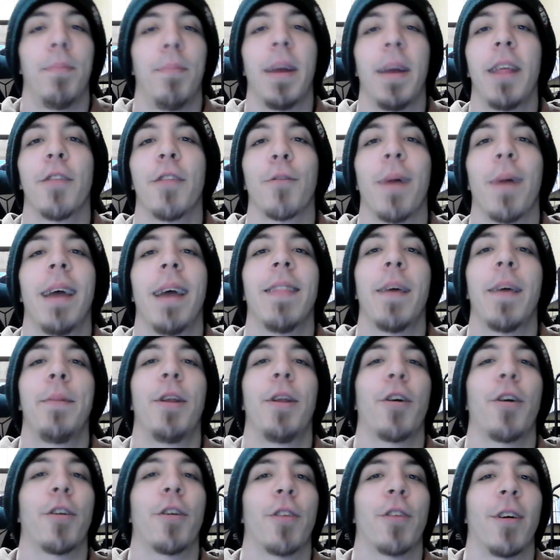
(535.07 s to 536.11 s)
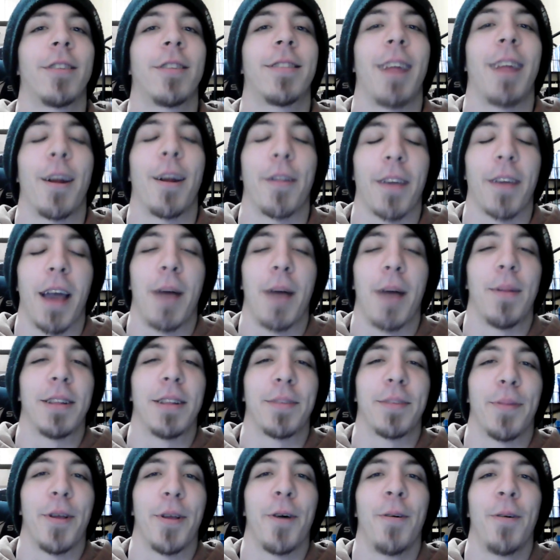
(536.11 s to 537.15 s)
But either way, let me know your thoughts down in the
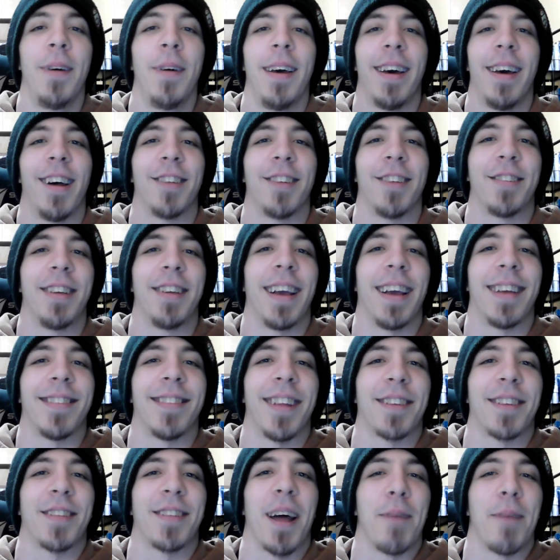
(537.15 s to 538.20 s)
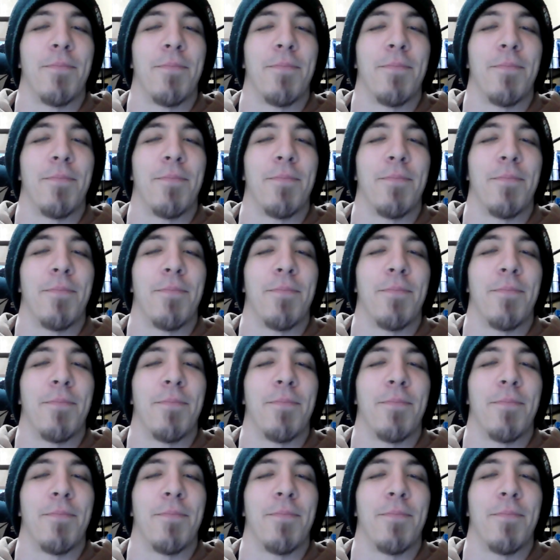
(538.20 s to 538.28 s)
comments below. And I'll see you guys next time.